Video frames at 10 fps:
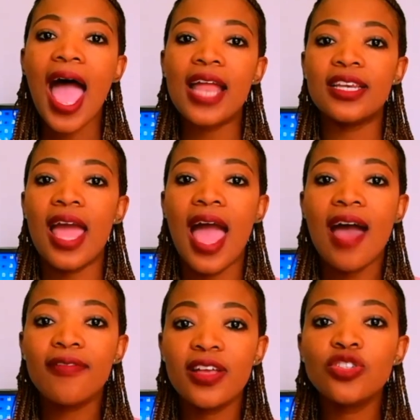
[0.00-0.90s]
and
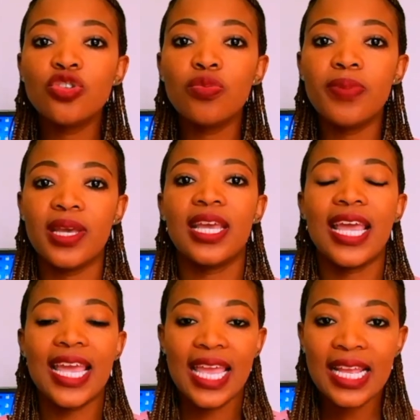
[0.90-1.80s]
having to
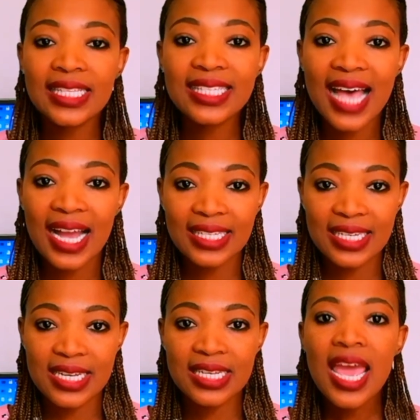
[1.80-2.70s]
be
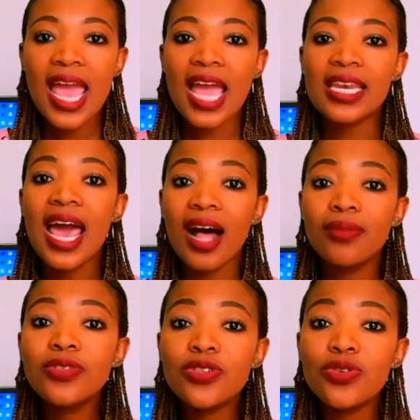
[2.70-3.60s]
insighted, it
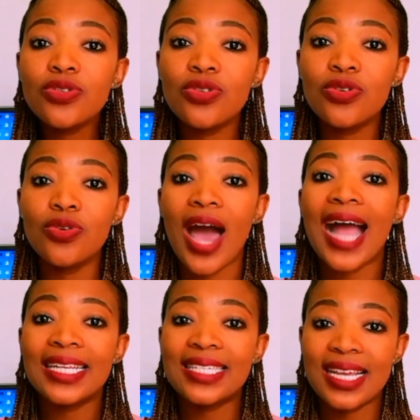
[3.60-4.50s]
helps you to
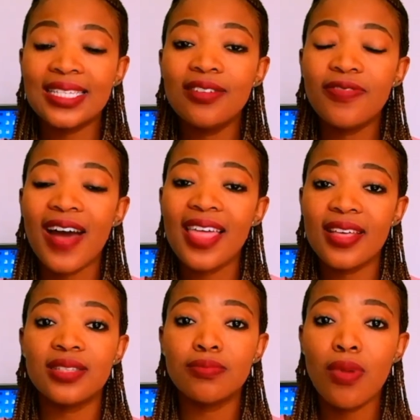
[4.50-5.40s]
identify
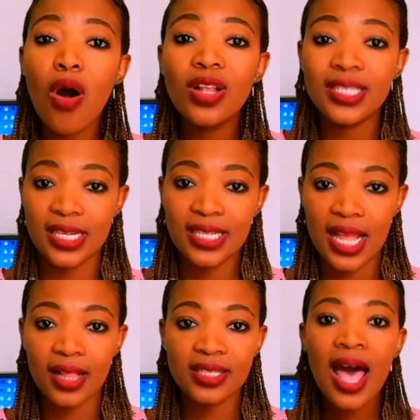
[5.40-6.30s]
the small
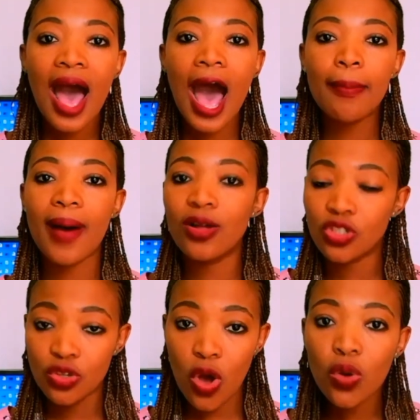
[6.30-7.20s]
details
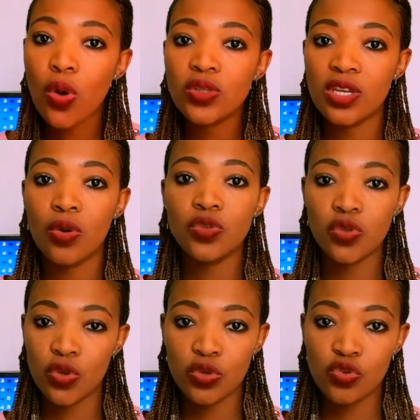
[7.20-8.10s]
about your goals and
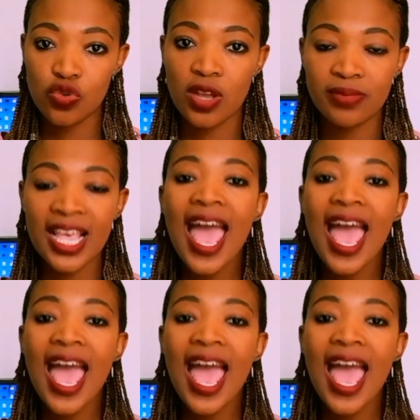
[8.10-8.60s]
also your dreams.